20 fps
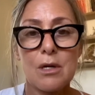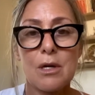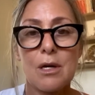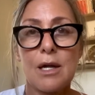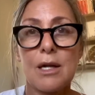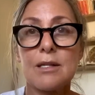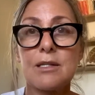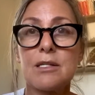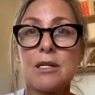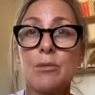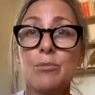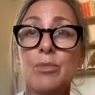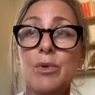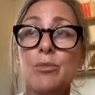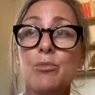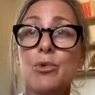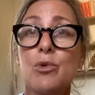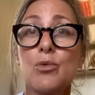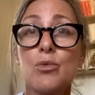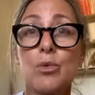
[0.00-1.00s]
And some
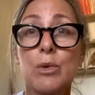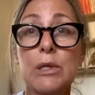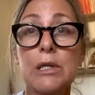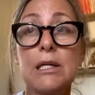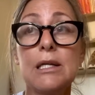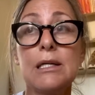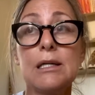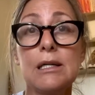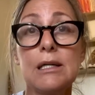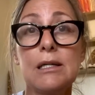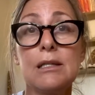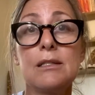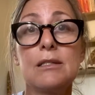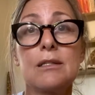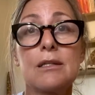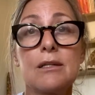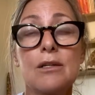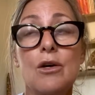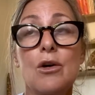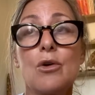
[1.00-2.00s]
people really need
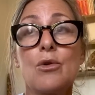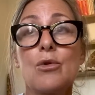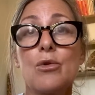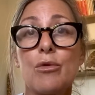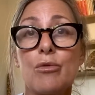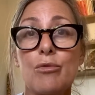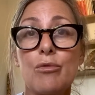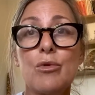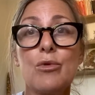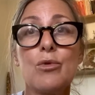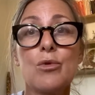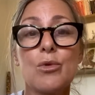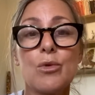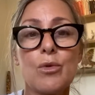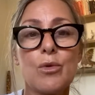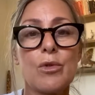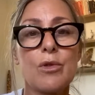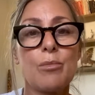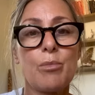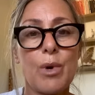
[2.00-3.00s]
to go through
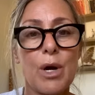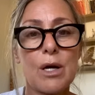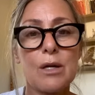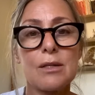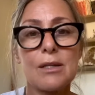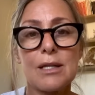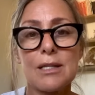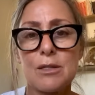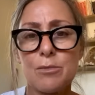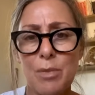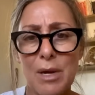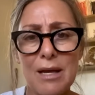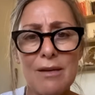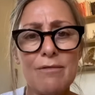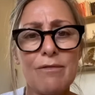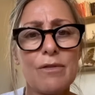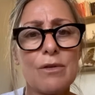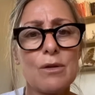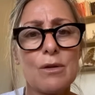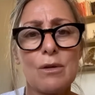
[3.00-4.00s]
the part that's
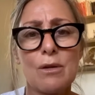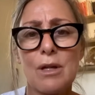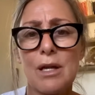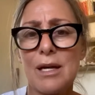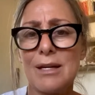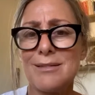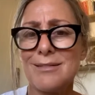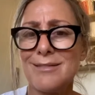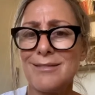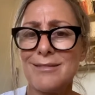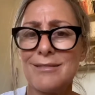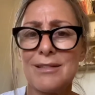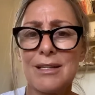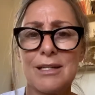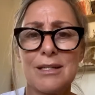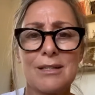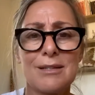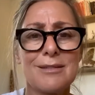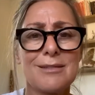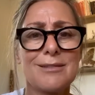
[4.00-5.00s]
painful and
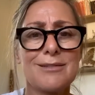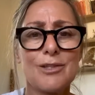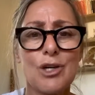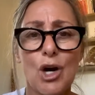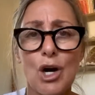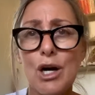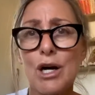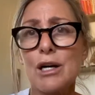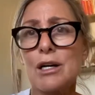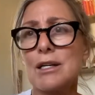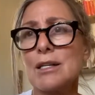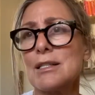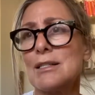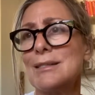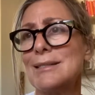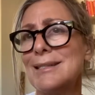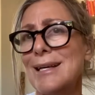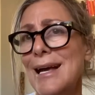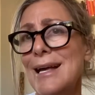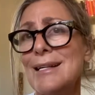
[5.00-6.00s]
dark
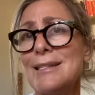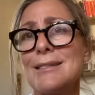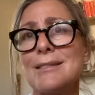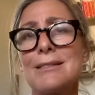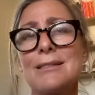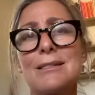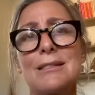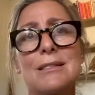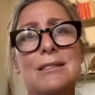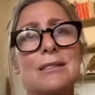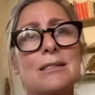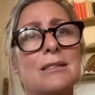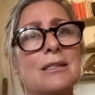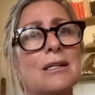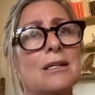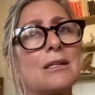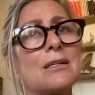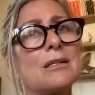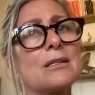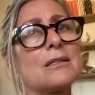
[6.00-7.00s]
and dense, and
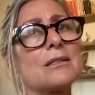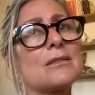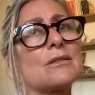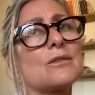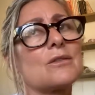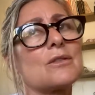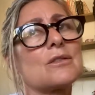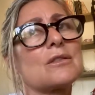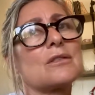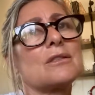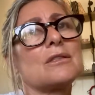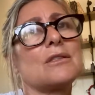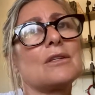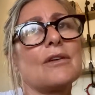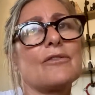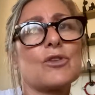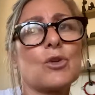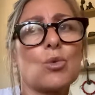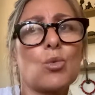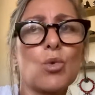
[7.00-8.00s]
you
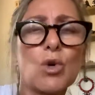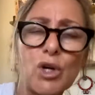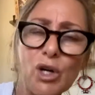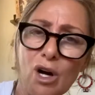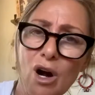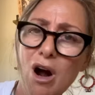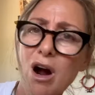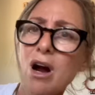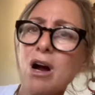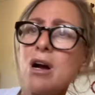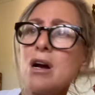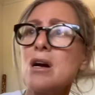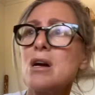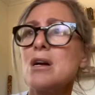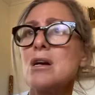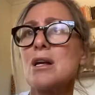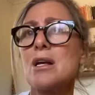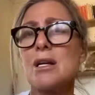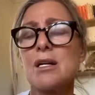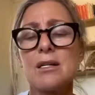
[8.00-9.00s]
have to work
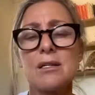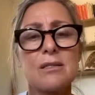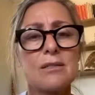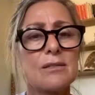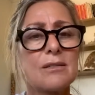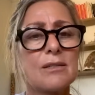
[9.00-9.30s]
hard and,